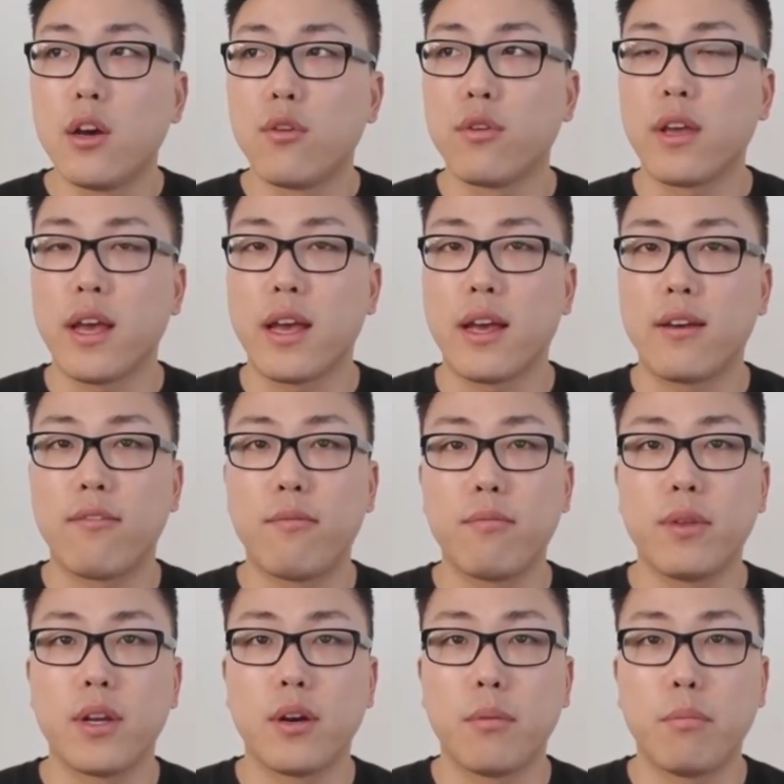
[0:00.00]
We have,
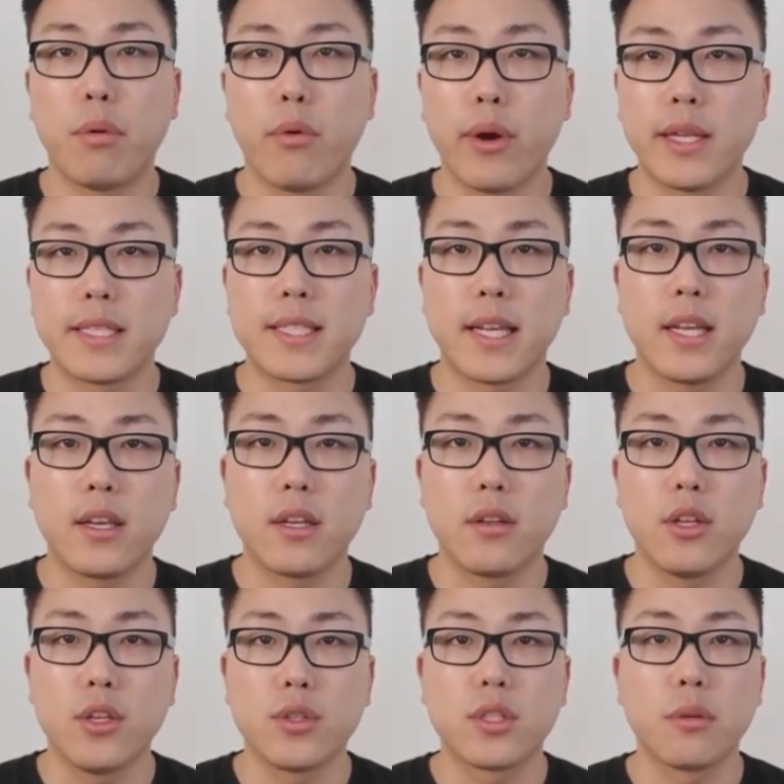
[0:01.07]
you know, points that you
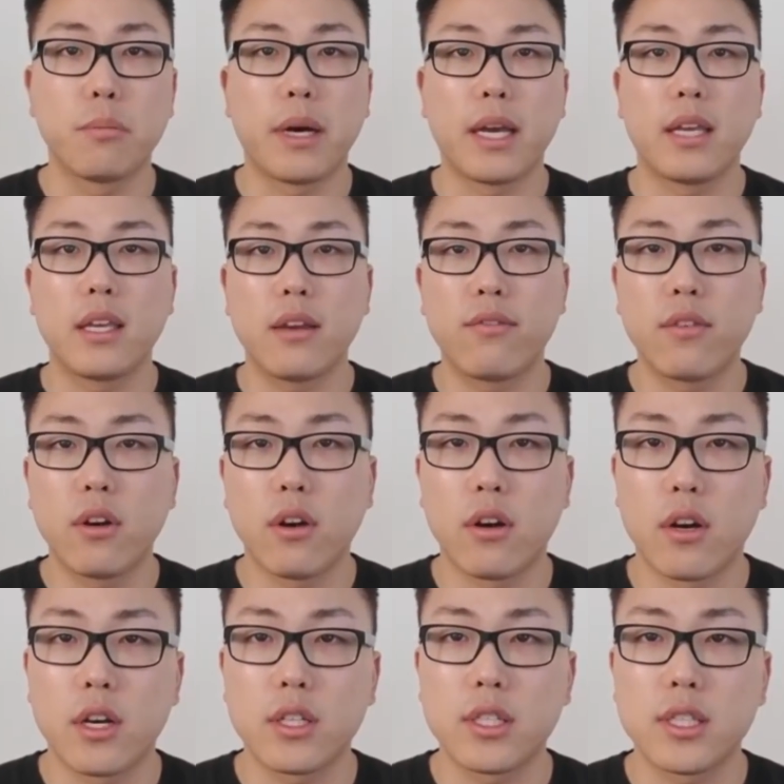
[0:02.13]
can use to buy gift
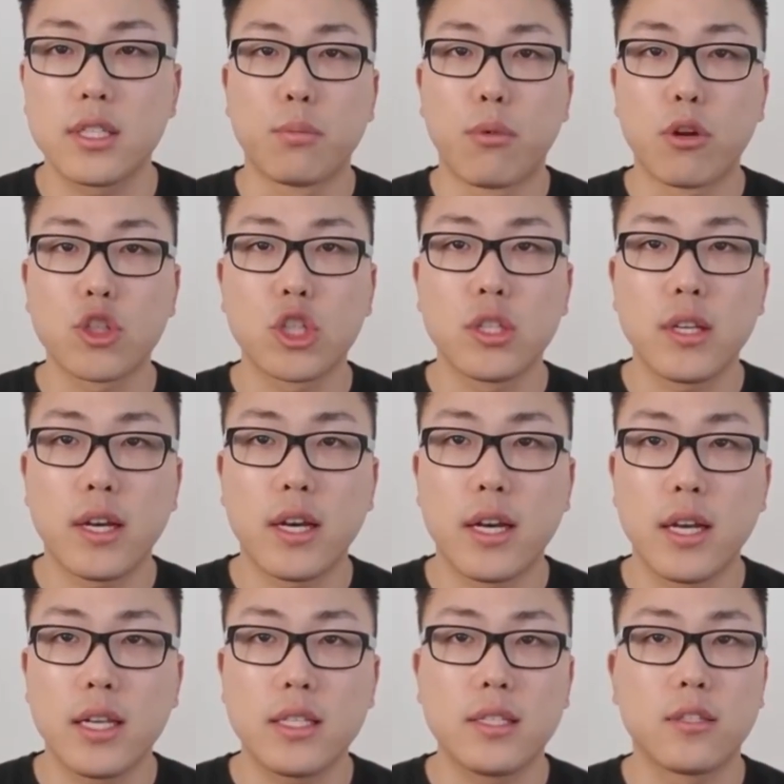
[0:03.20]
cards,
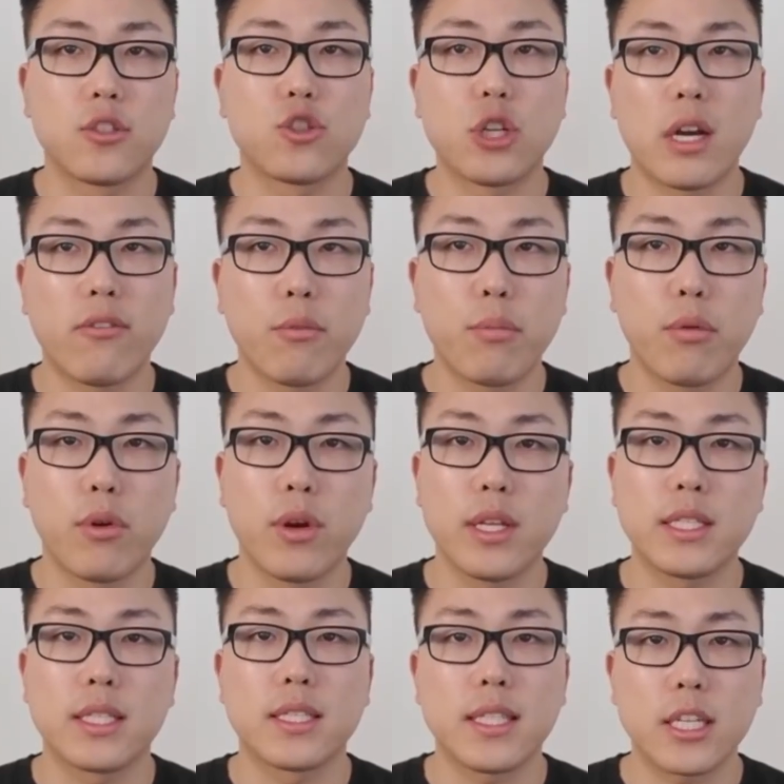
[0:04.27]
merchandise, there's travel
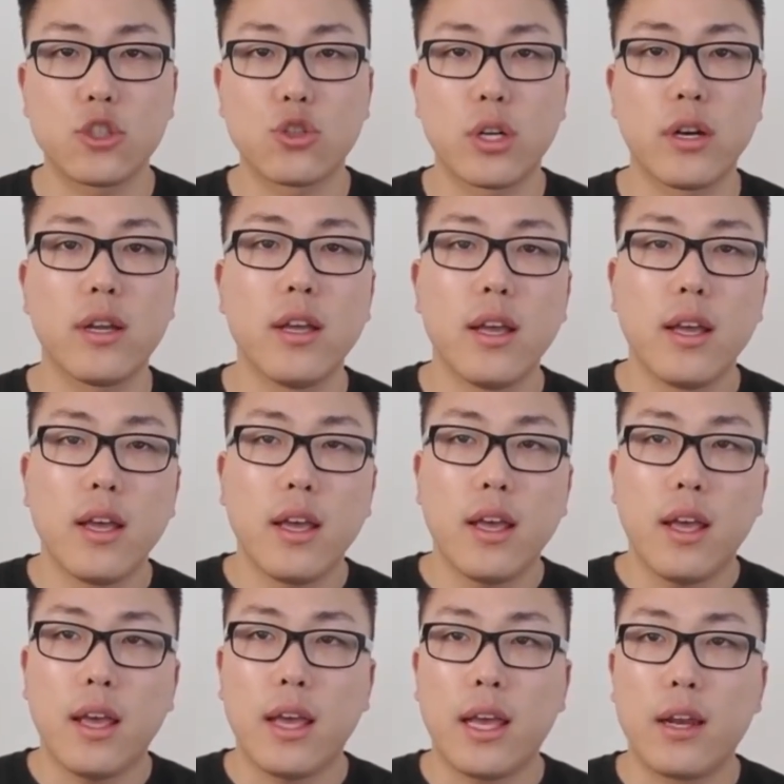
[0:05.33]
points, etc.
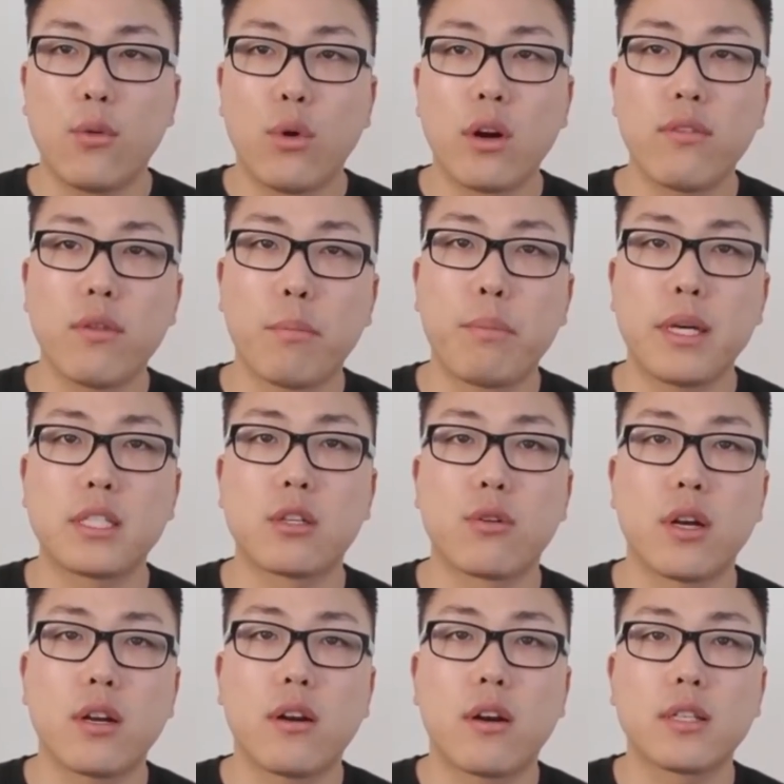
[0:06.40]
And one of the best
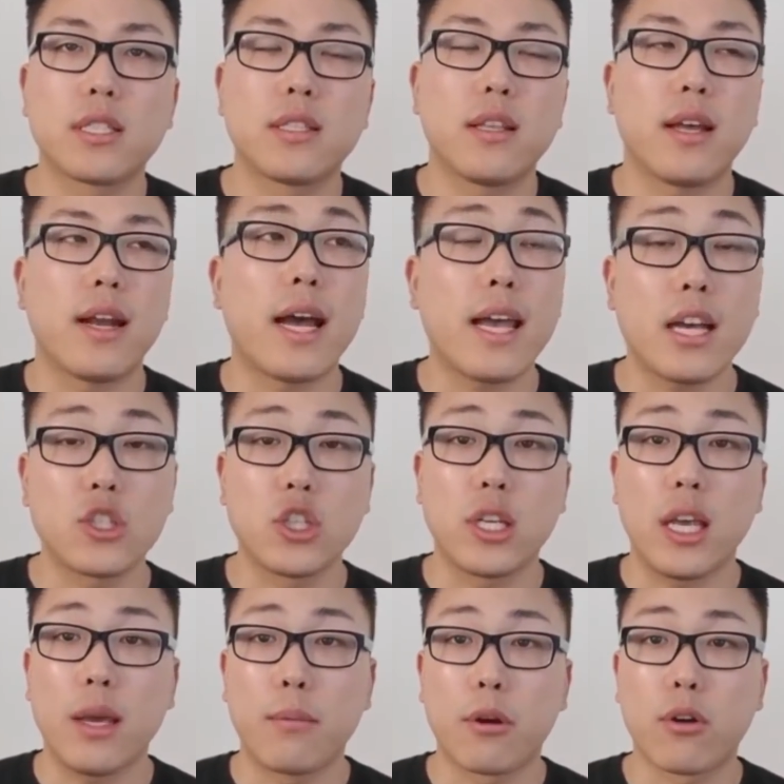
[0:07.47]
credit cards that I actually
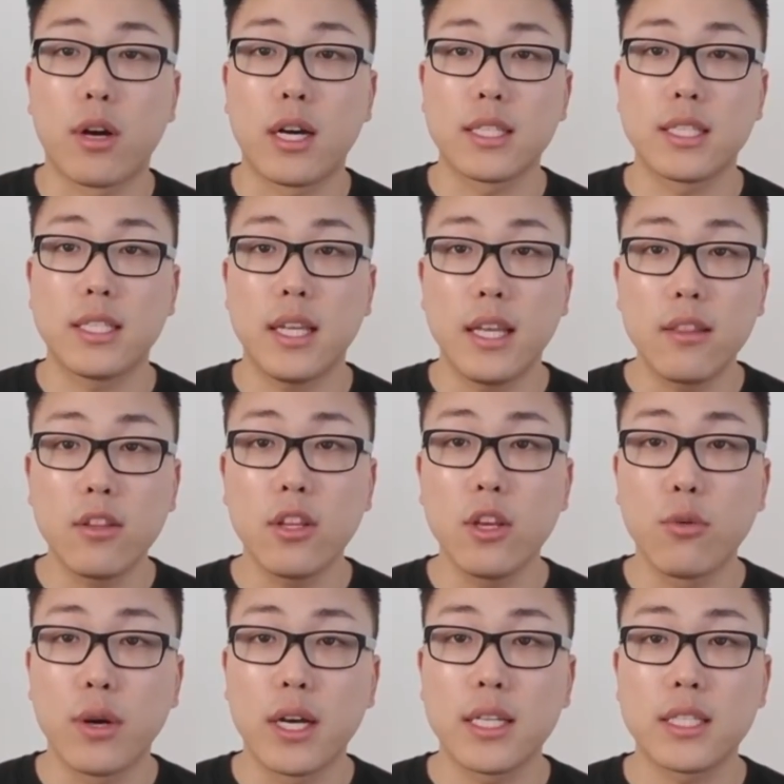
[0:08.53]
came across in the
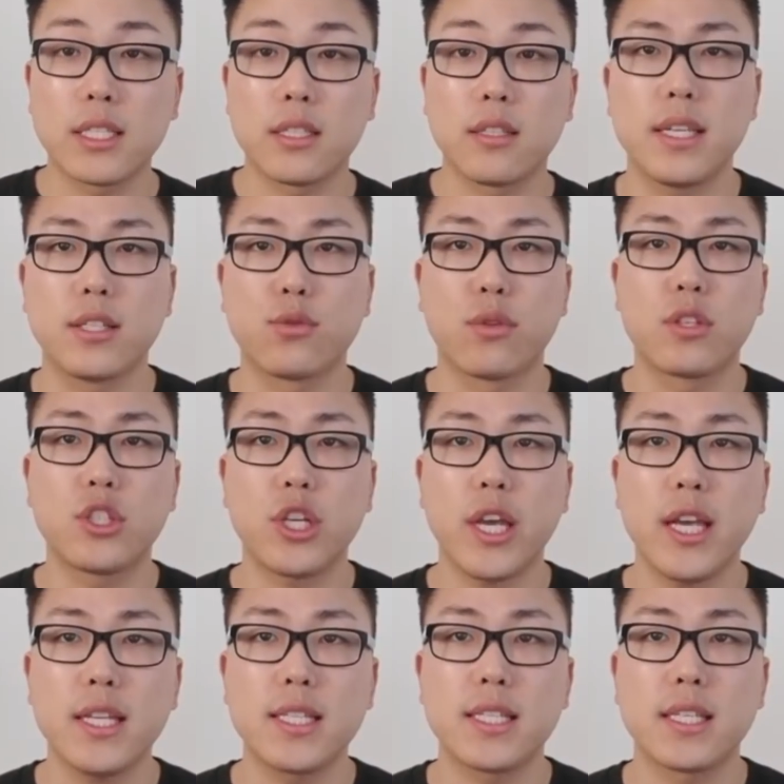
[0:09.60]
US is with
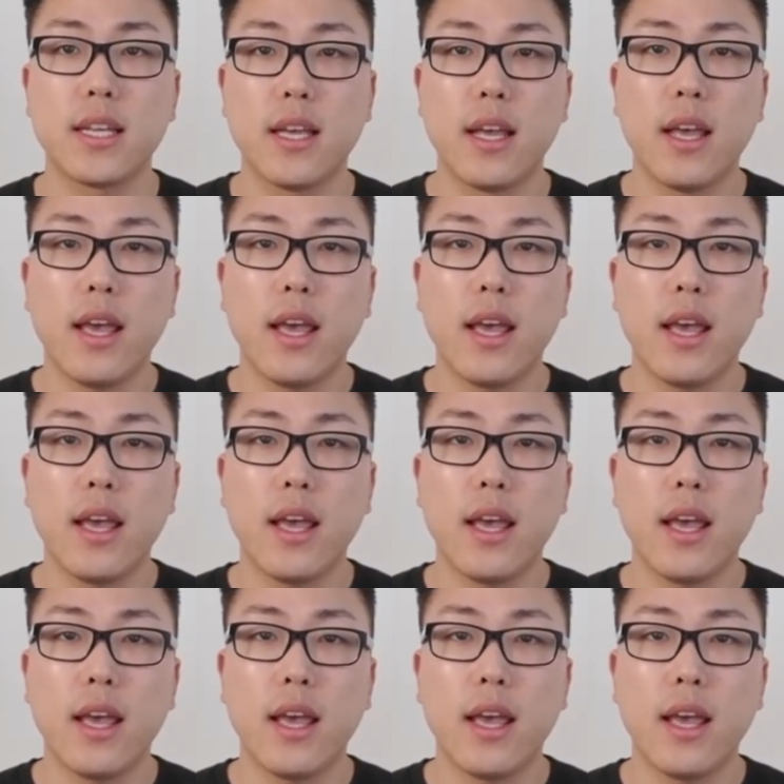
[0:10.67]
Chase.